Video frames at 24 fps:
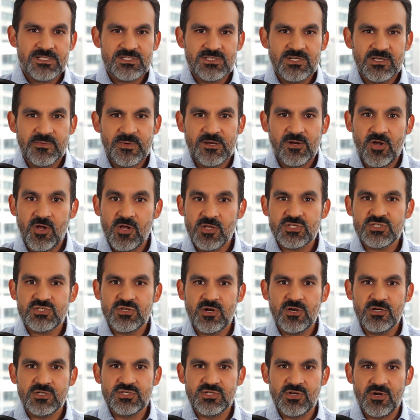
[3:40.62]
let's talk about
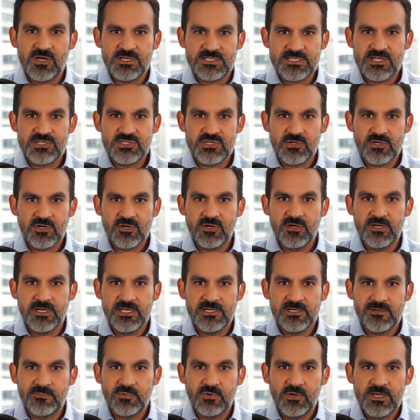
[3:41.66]
Allstar Charts. That's your current
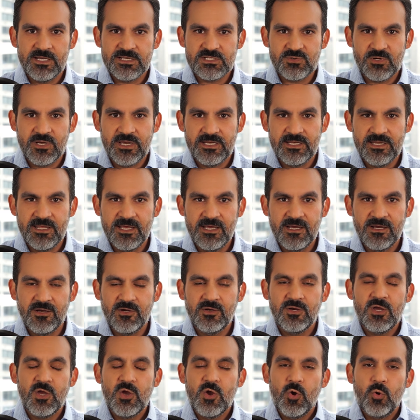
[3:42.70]
enterprise right
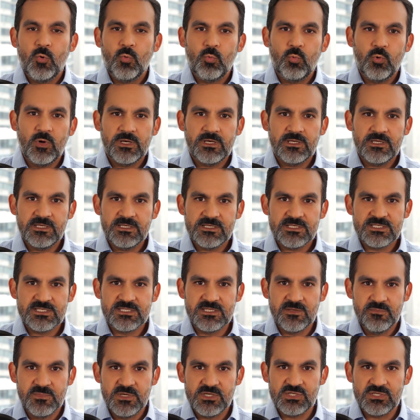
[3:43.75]
now. What is
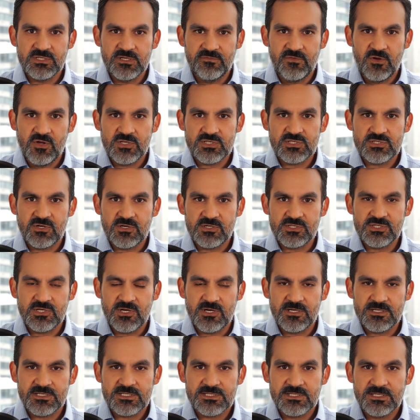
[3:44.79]
the mission of Allstar
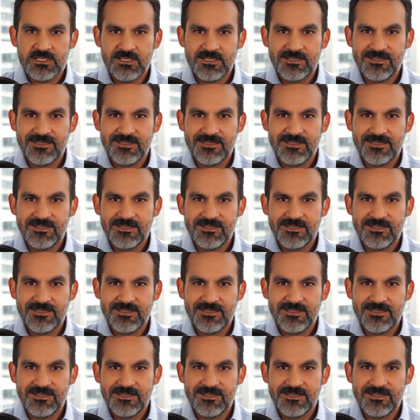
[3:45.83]
Charts?